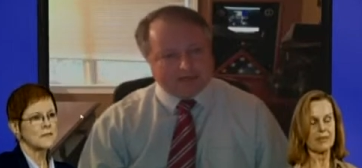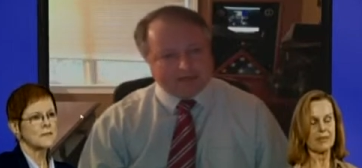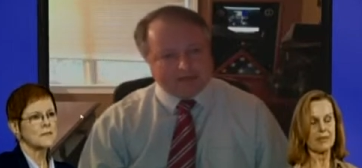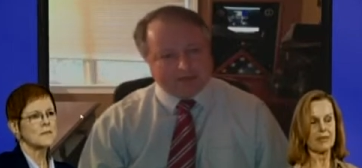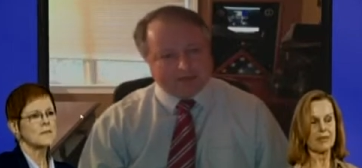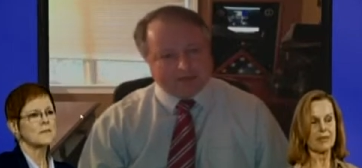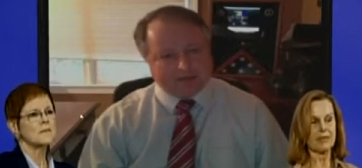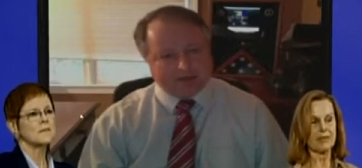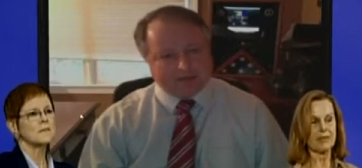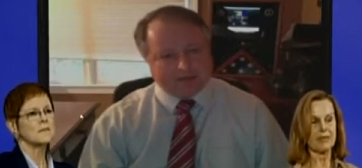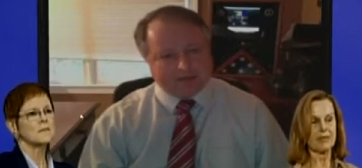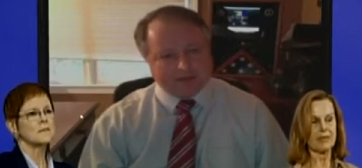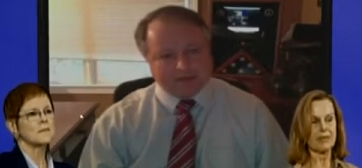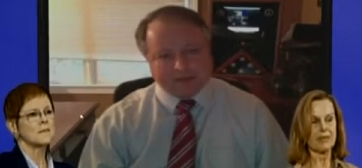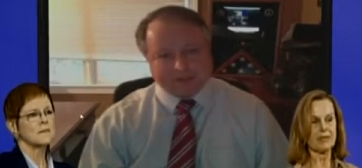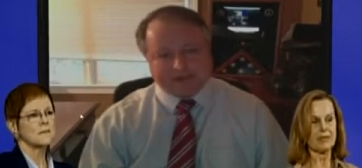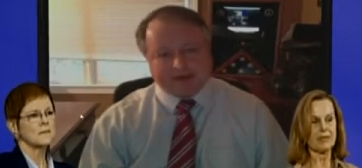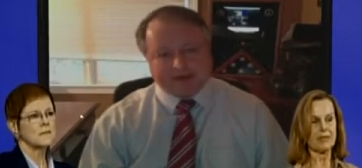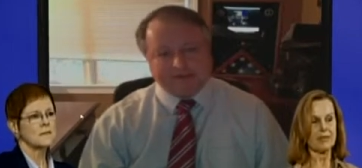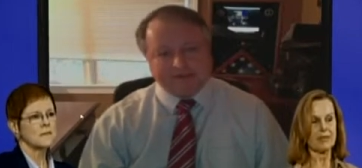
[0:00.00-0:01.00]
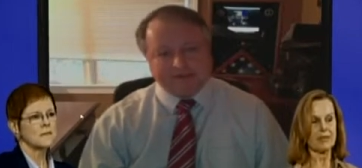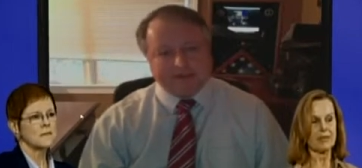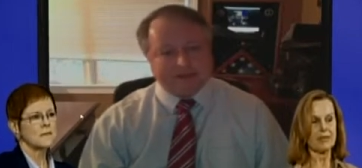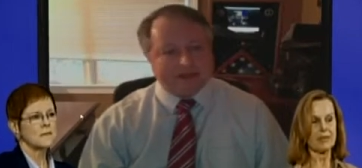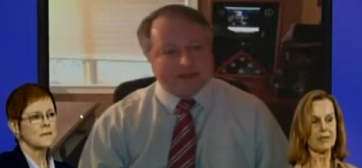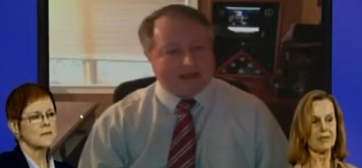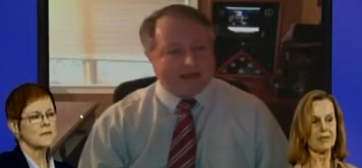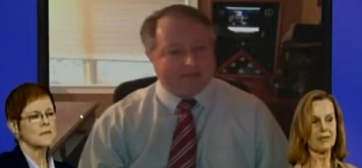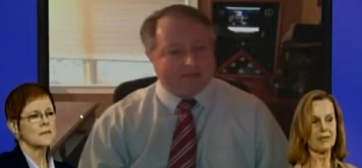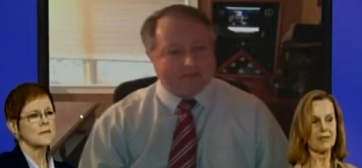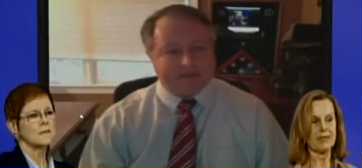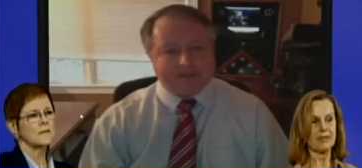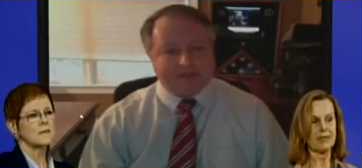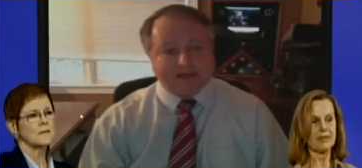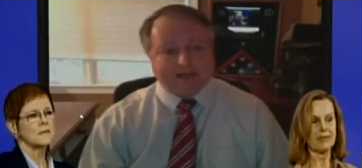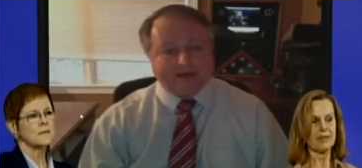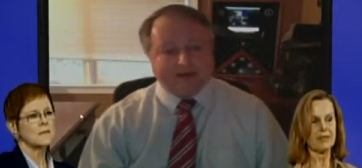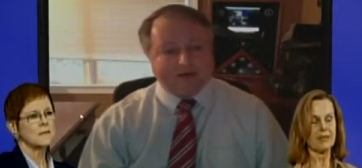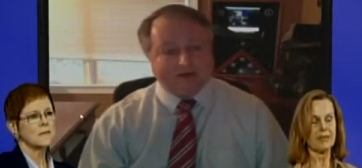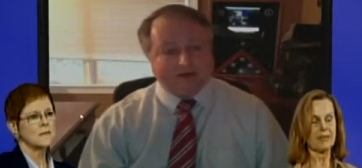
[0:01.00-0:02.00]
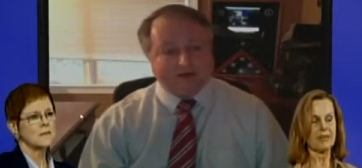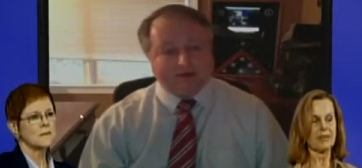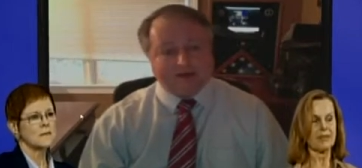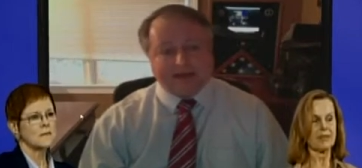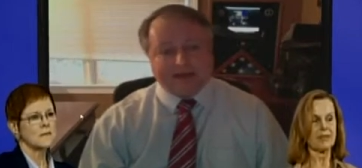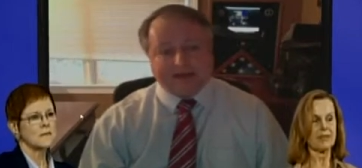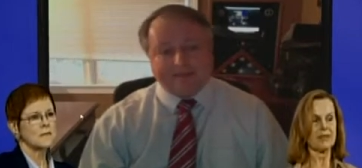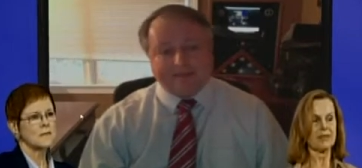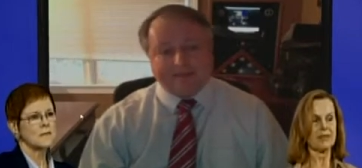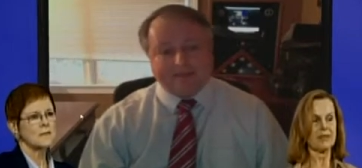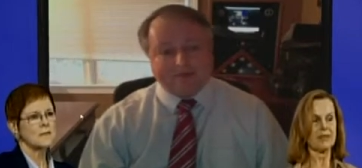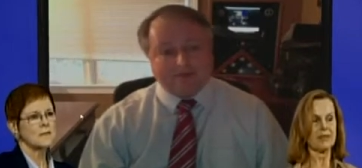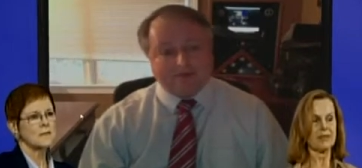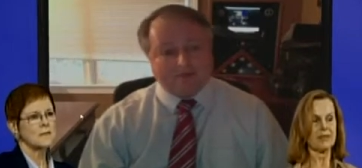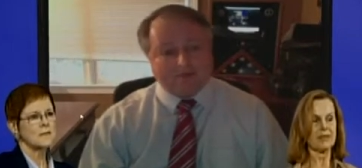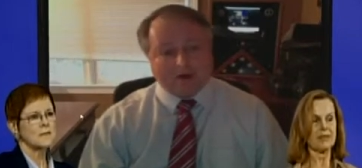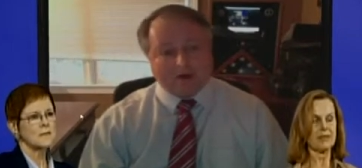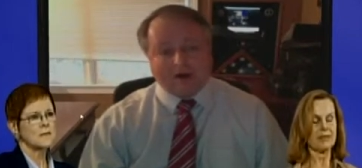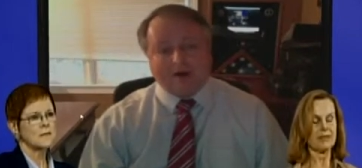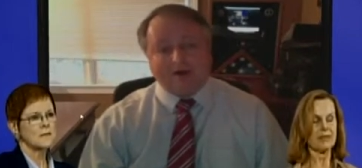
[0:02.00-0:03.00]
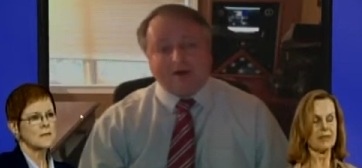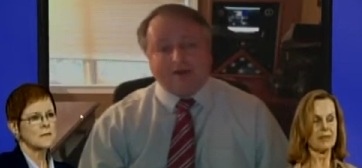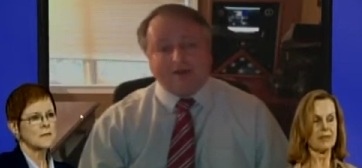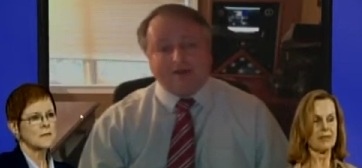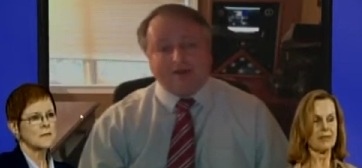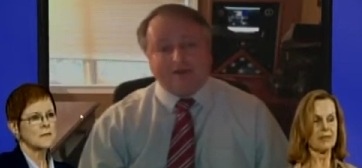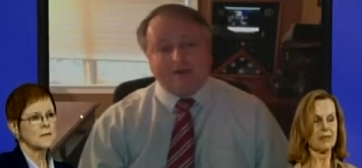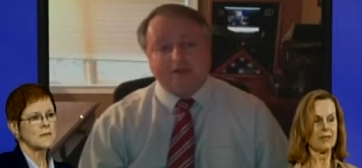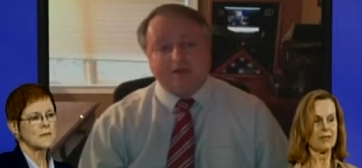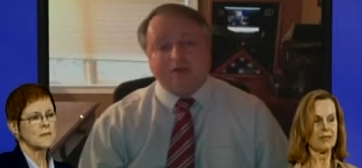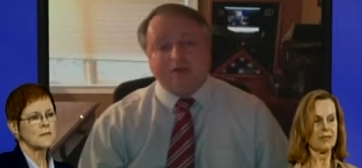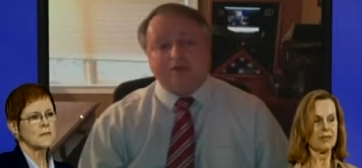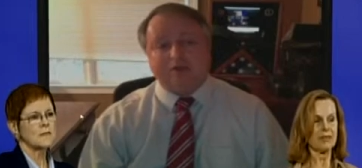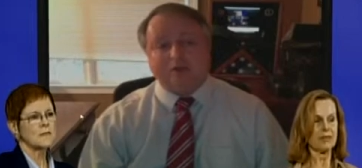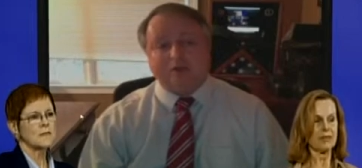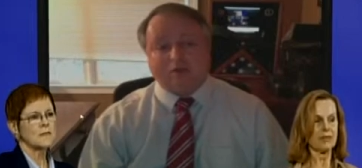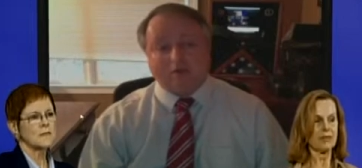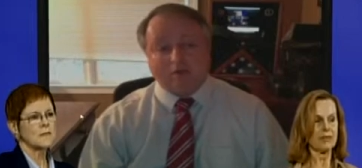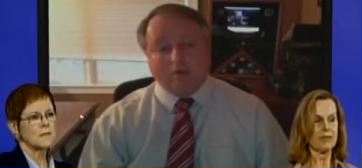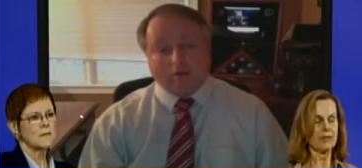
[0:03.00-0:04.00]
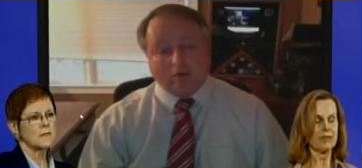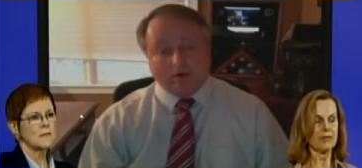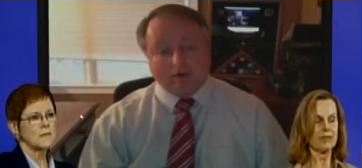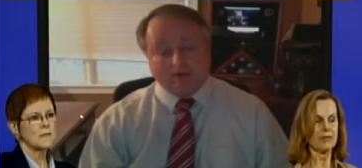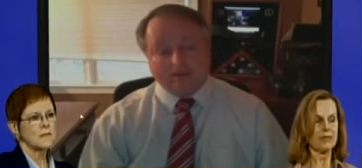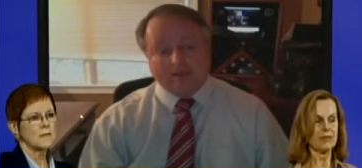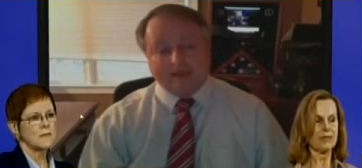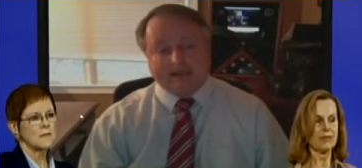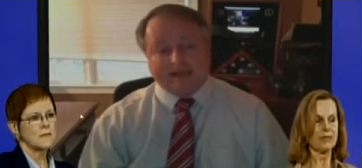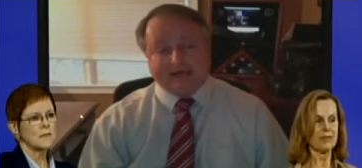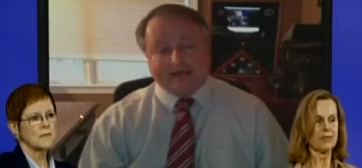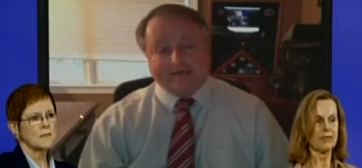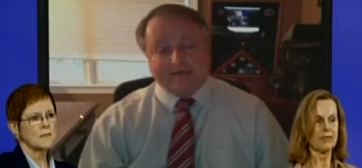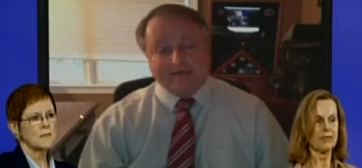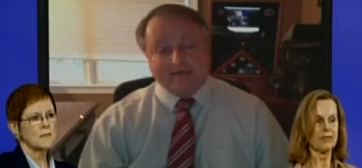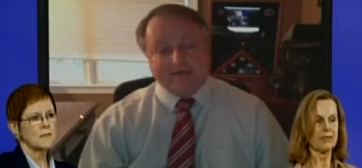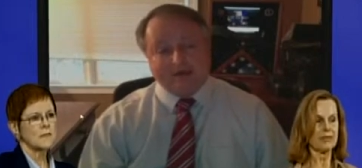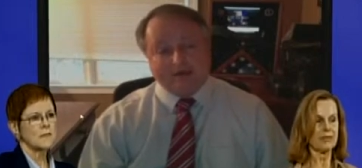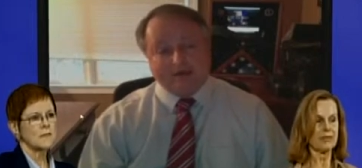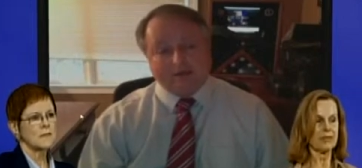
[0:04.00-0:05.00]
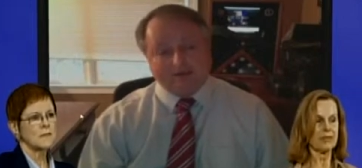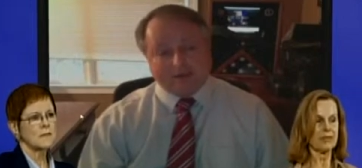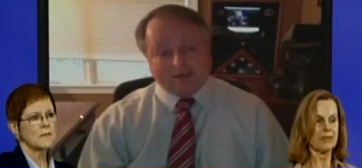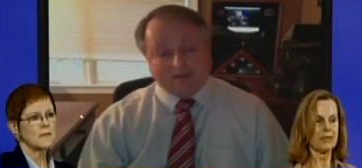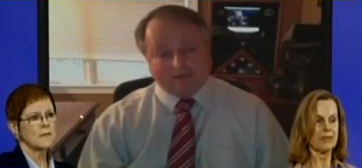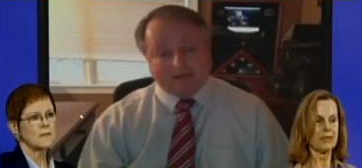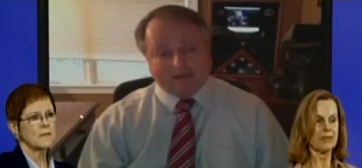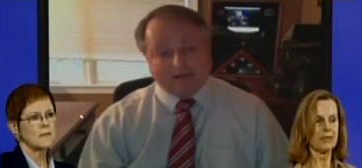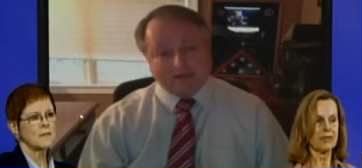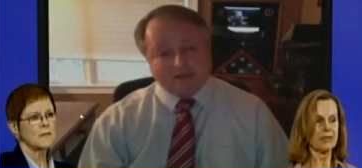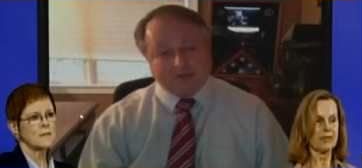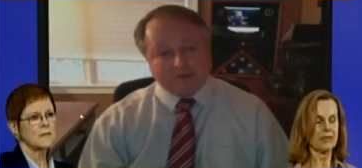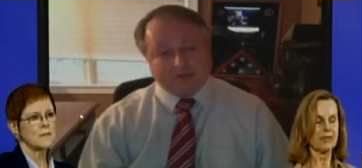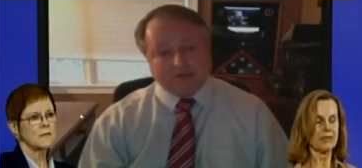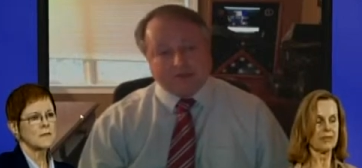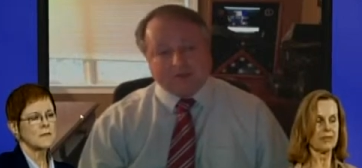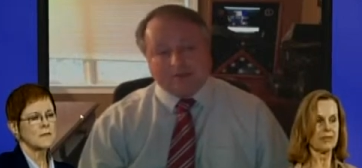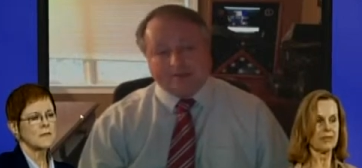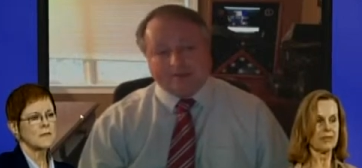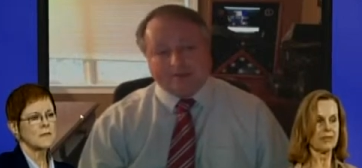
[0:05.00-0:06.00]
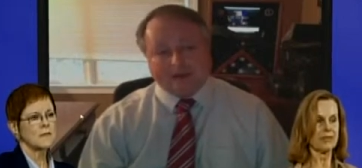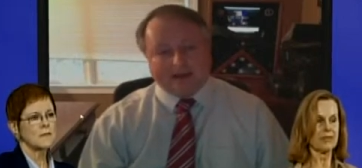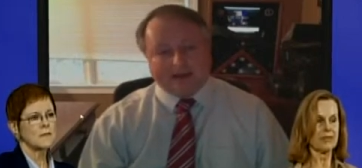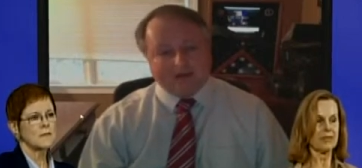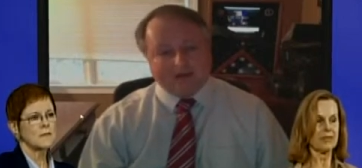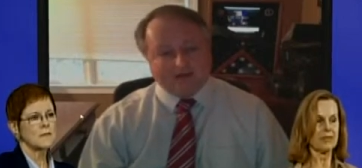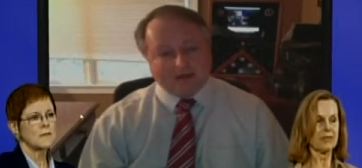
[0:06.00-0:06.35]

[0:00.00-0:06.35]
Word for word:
Speaker 1: be accomplished. And obviously, every stakeholder had their own priorities, so we worked together to make sure that we made